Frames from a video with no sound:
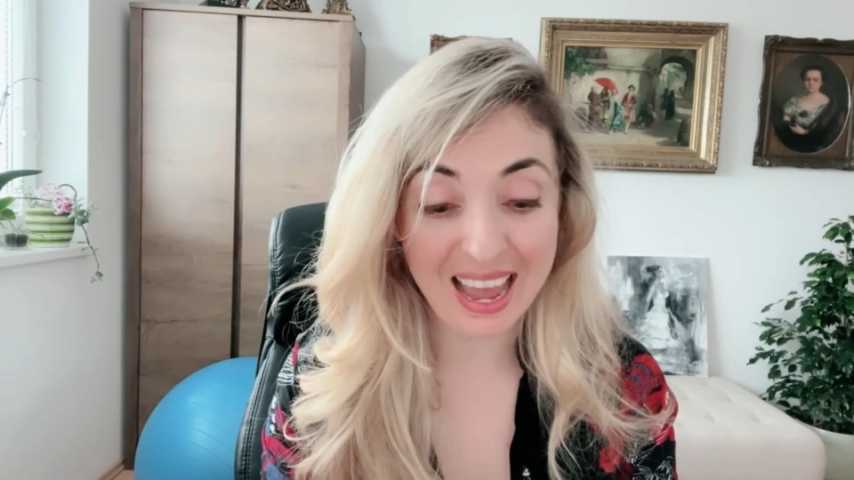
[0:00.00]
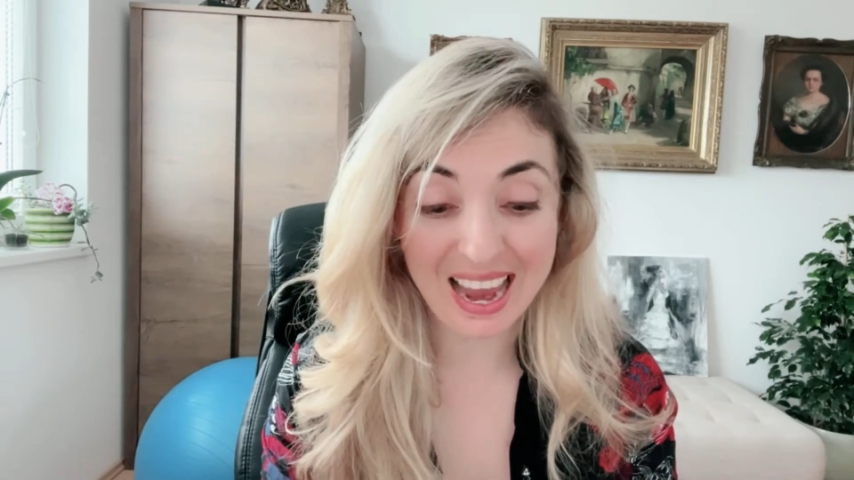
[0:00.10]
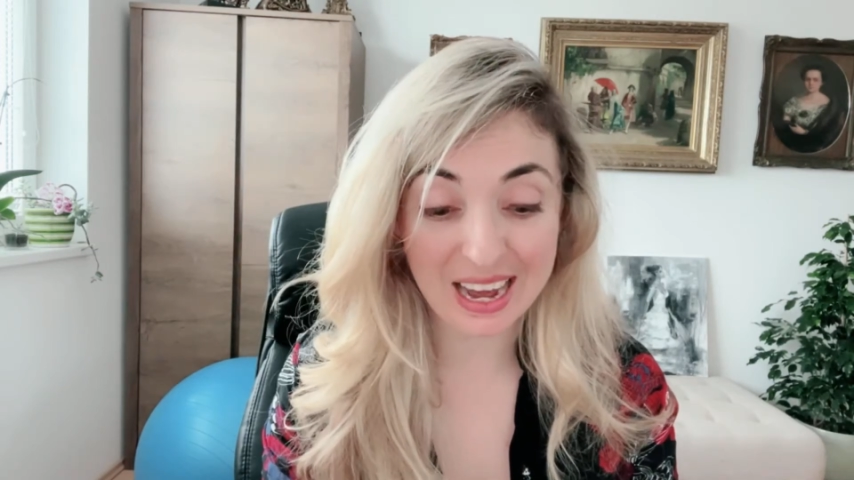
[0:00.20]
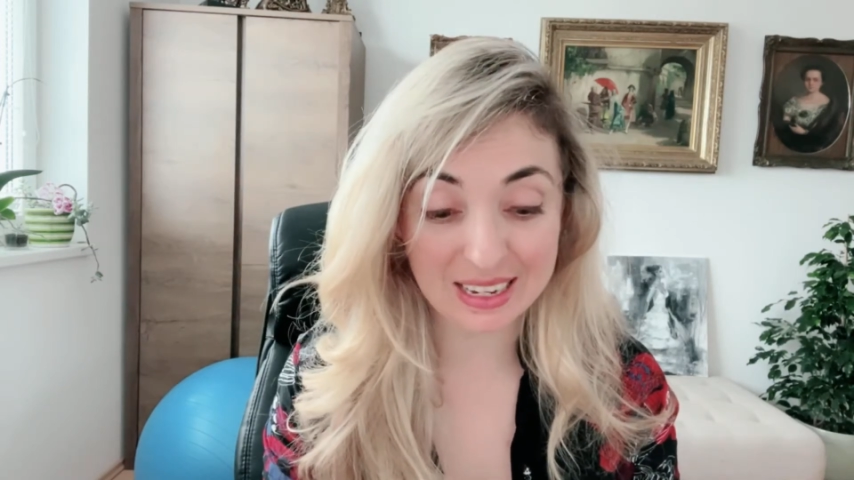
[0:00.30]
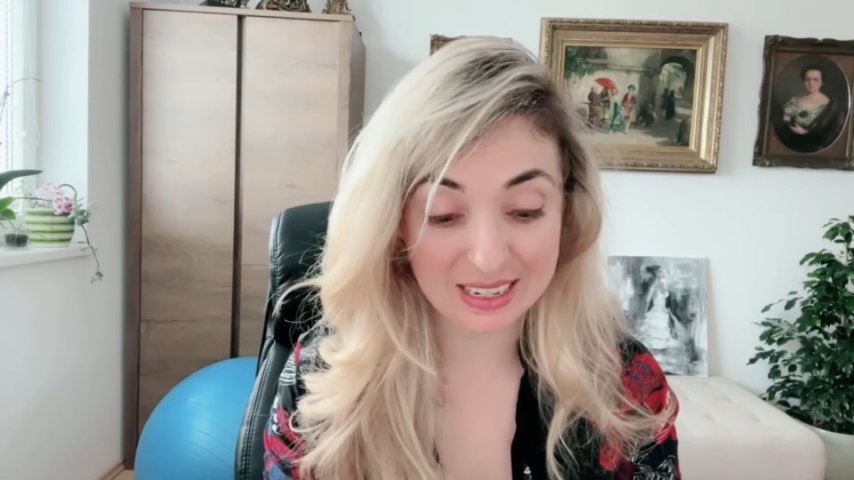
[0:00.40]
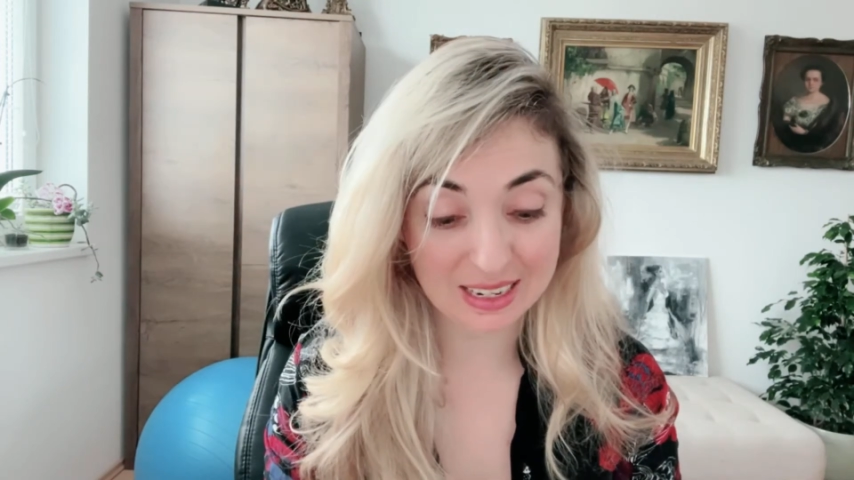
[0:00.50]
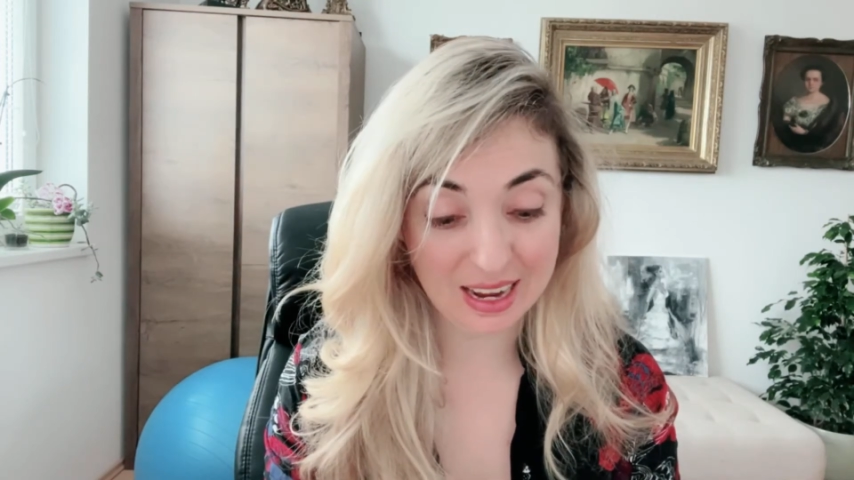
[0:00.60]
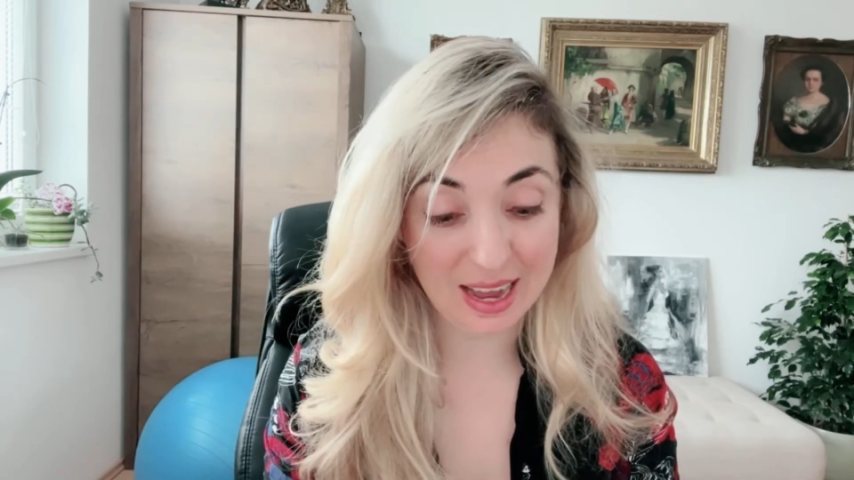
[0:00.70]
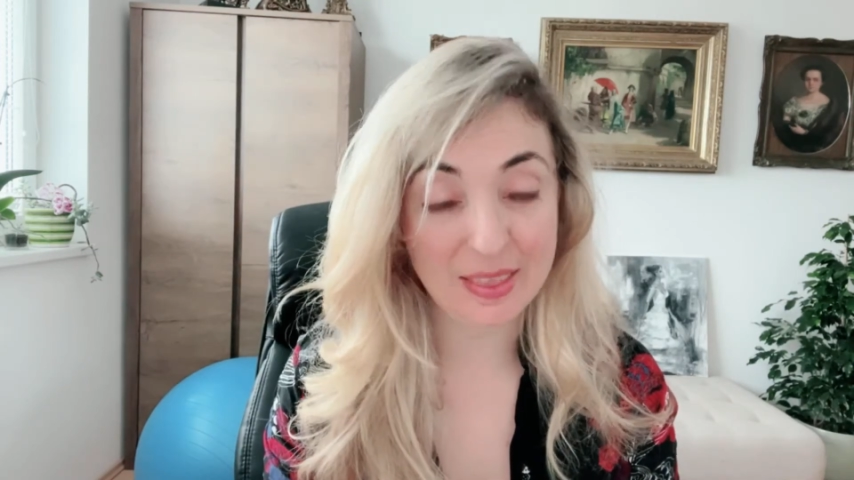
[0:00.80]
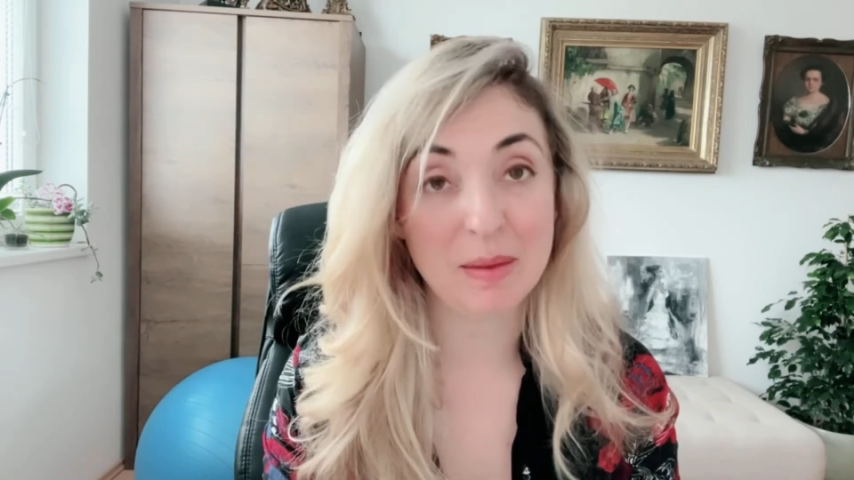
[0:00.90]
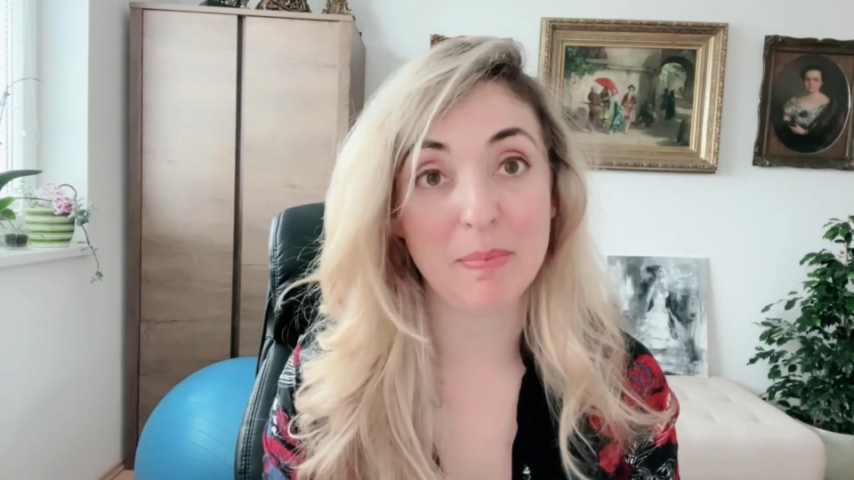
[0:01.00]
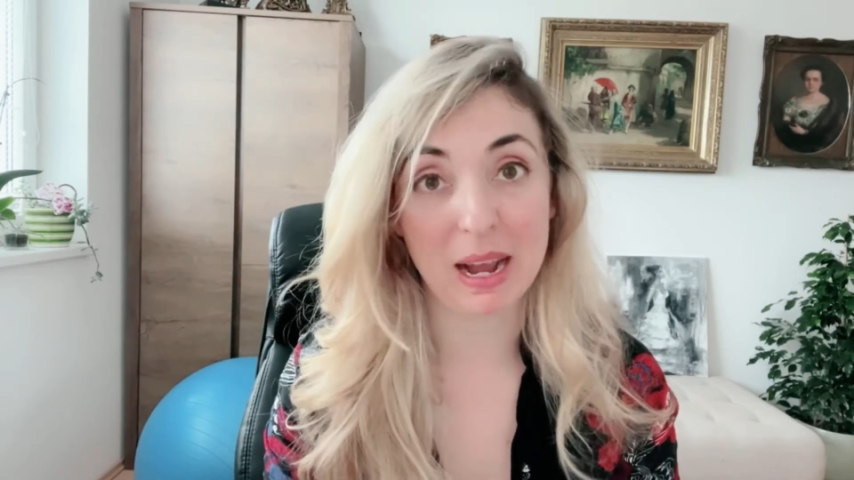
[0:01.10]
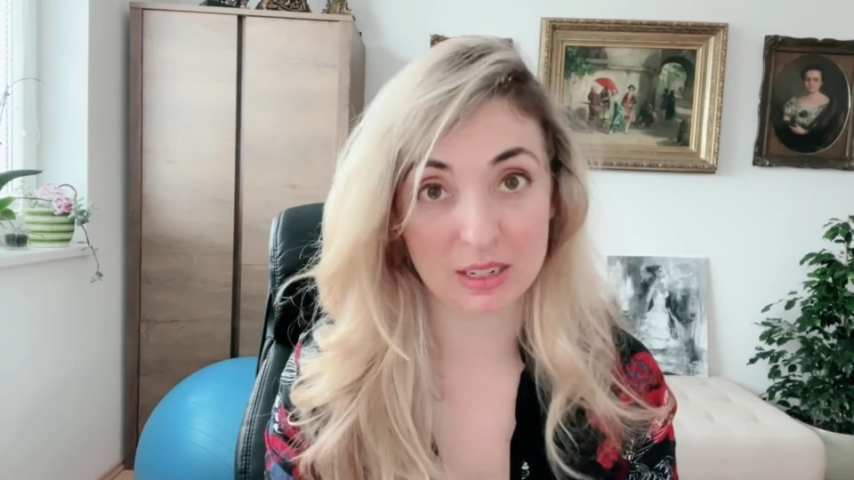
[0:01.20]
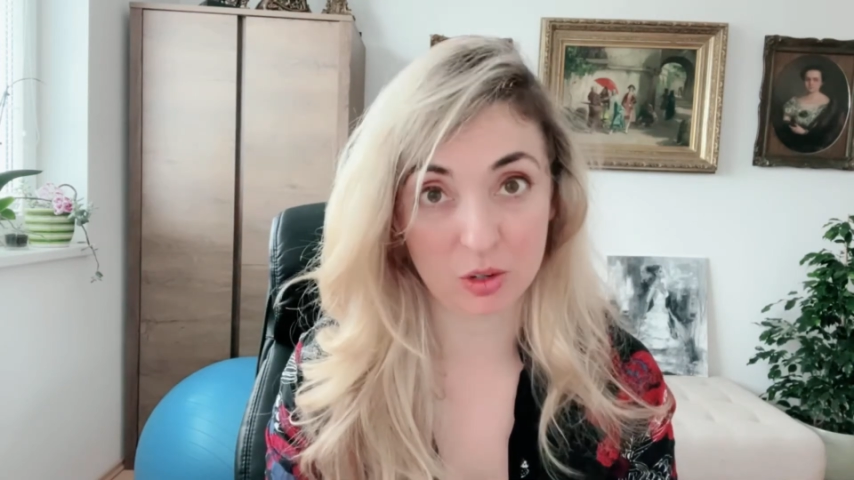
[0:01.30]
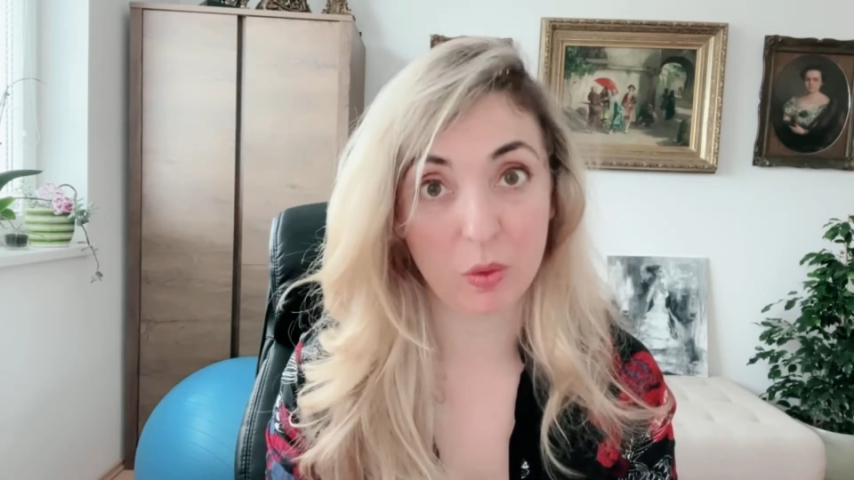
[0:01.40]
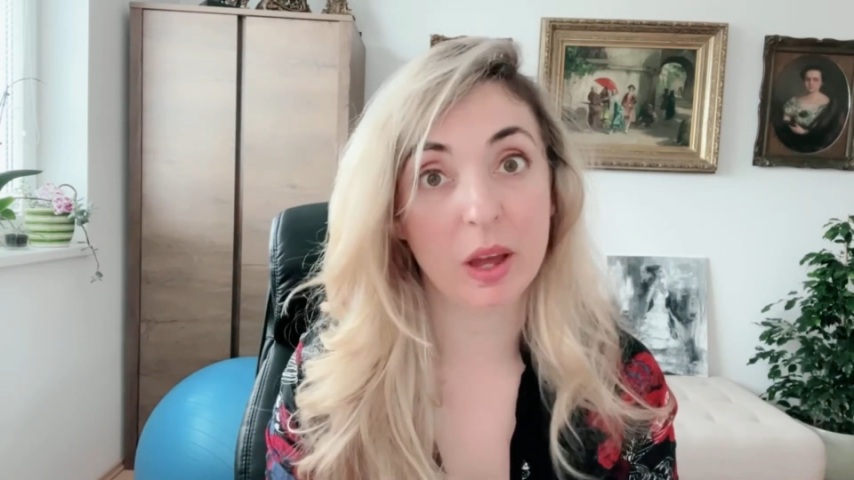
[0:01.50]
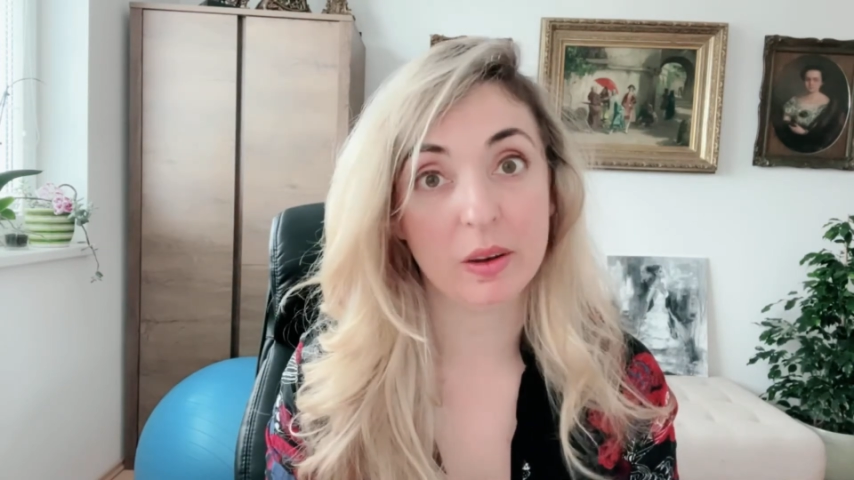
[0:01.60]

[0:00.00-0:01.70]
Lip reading: 8, and then back to 1.